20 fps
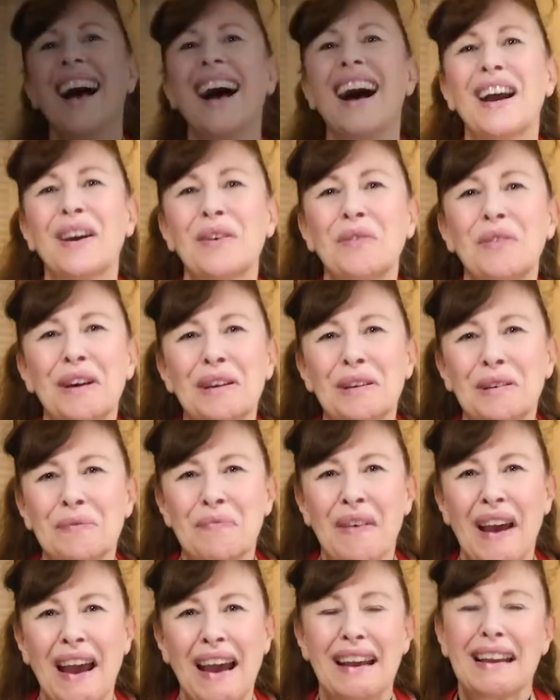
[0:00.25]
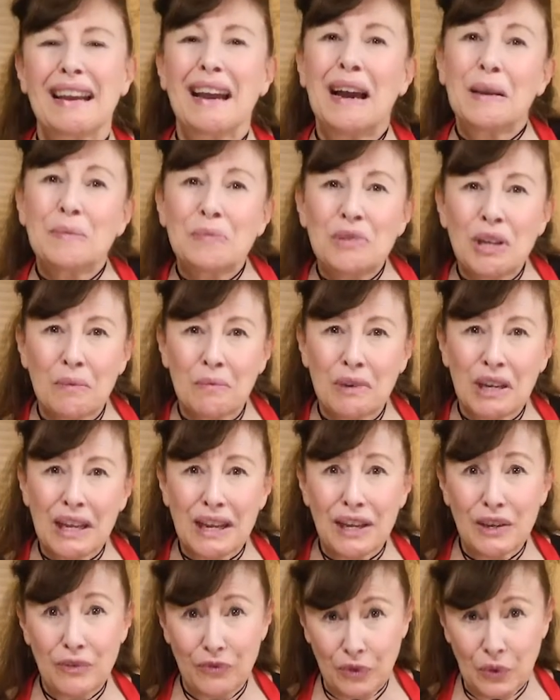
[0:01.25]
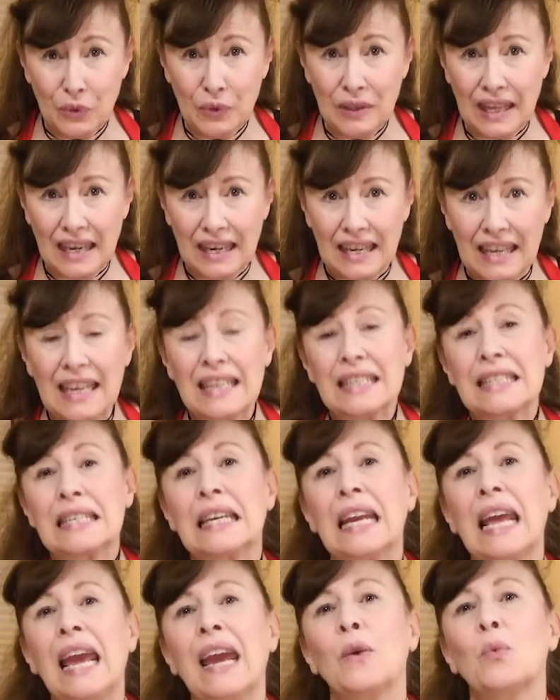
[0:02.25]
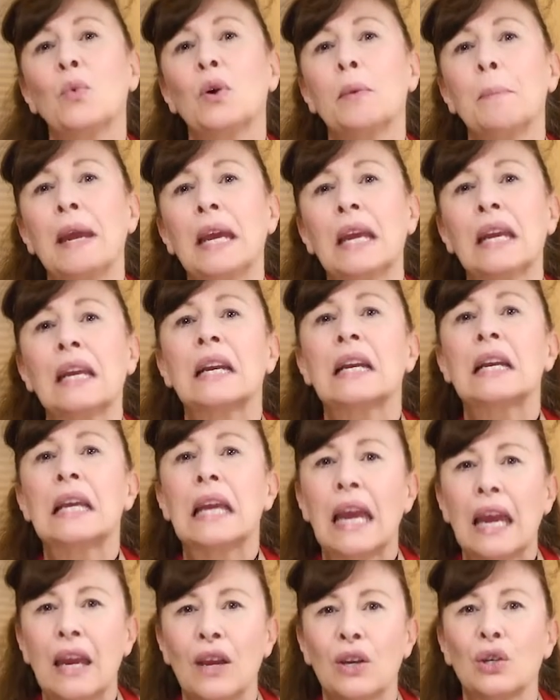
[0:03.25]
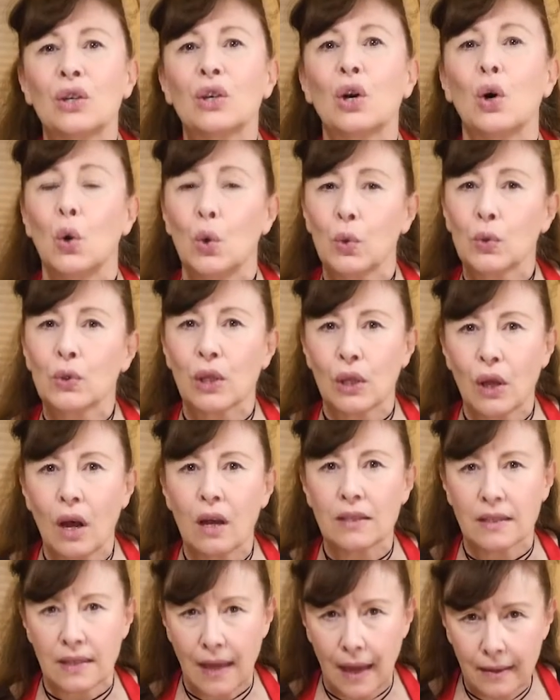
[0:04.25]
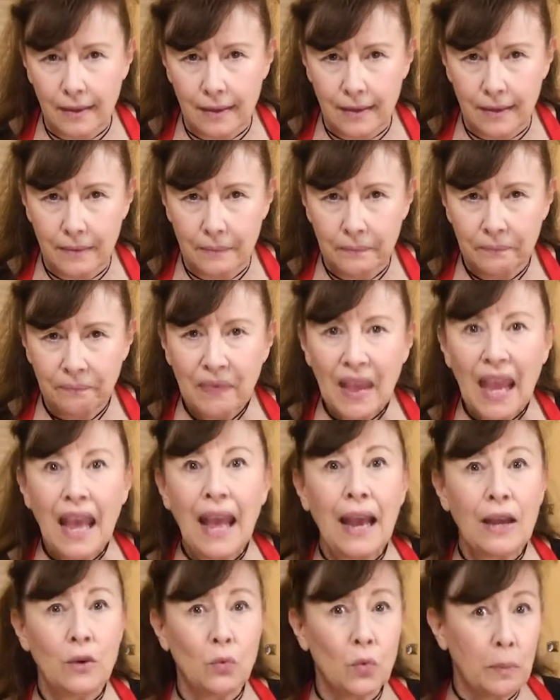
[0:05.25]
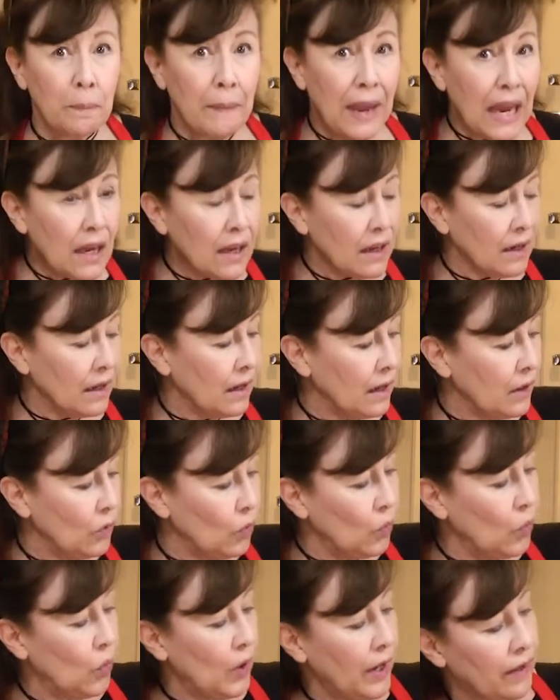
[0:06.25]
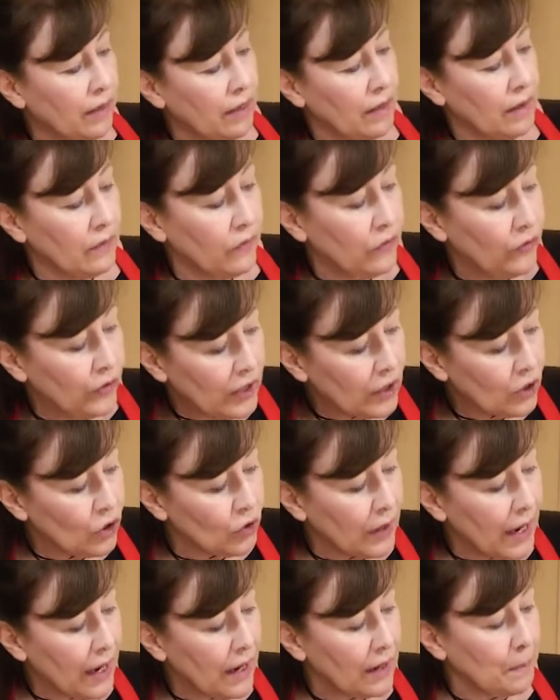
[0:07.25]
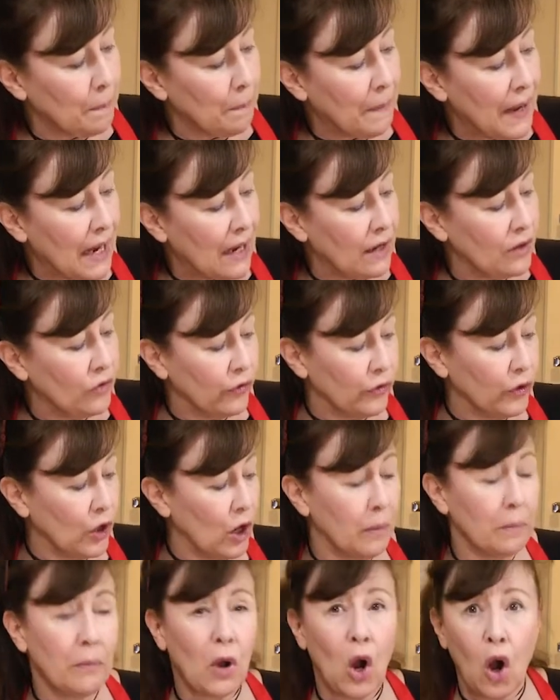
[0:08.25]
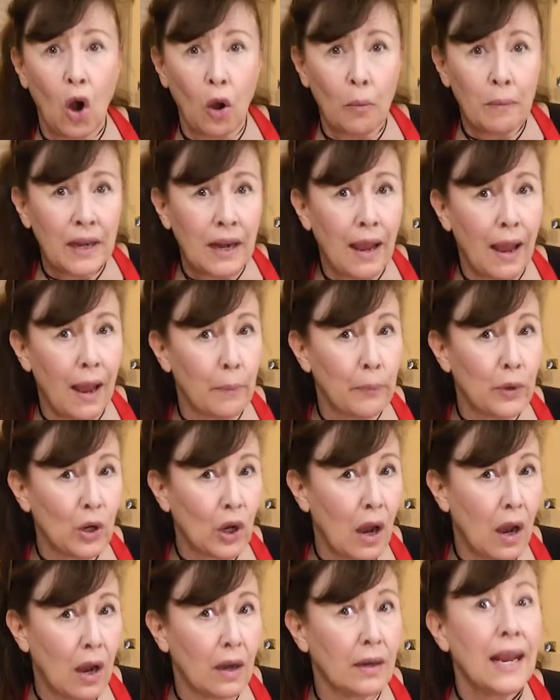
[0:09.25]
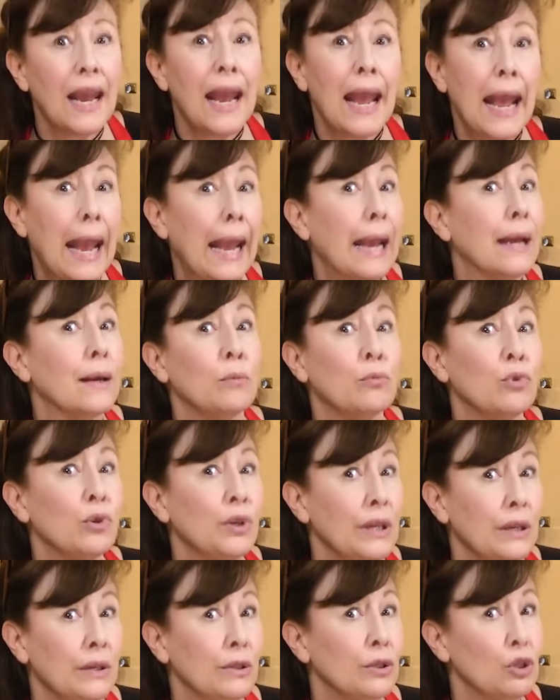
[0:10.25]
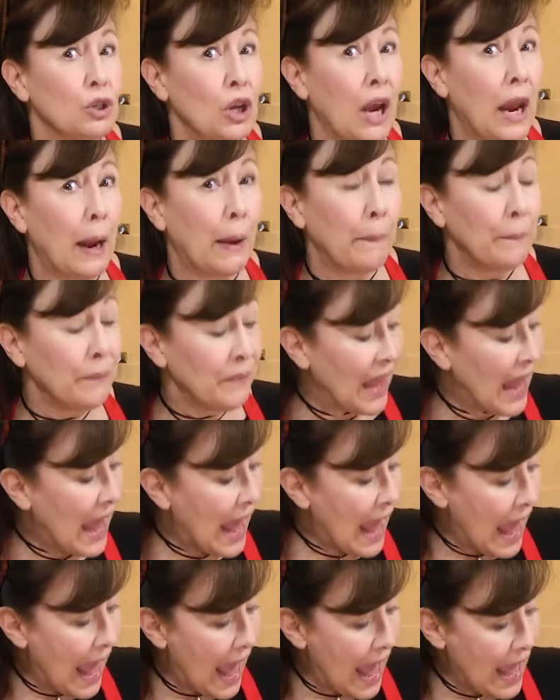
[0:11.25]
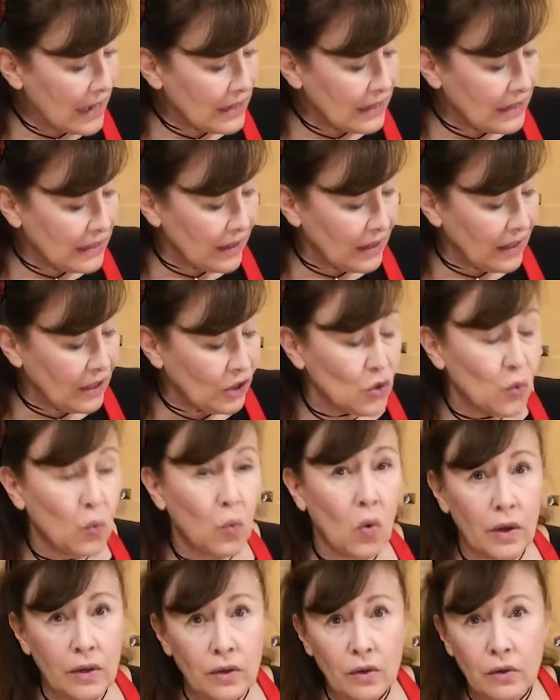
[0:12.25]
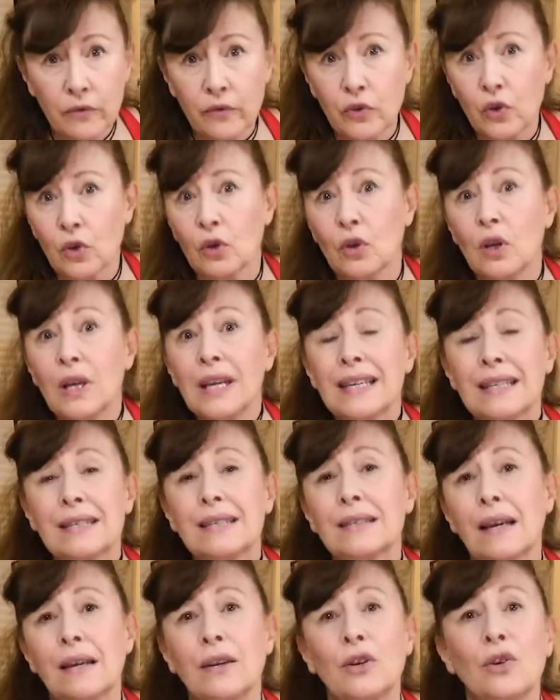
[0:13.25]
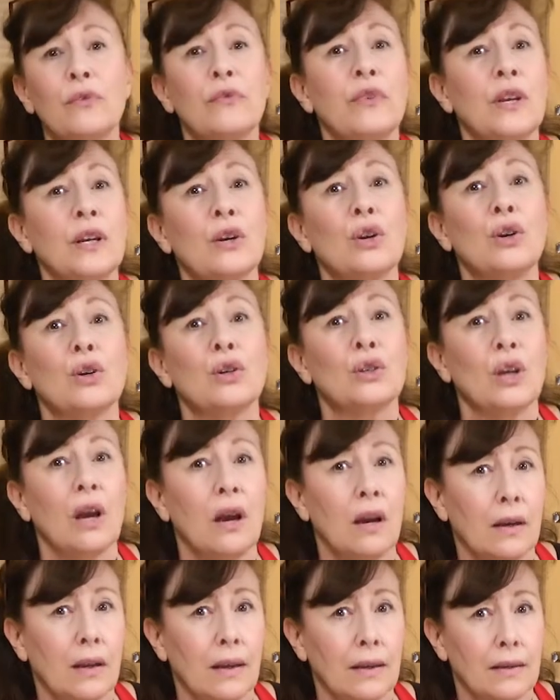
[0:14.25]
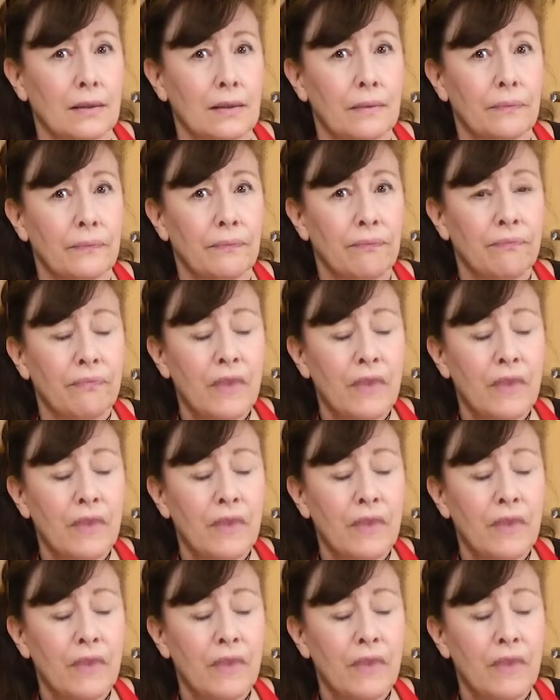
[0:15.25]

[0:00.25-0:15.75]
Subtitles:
Hi, welcome back. I'm Dominique, Food Lady, and today we're making a kale coleslaw salad. And we're making it with a vinaigrette made from almond apricot AnnaMaria's jam and these wonderful cider vinegar tonics.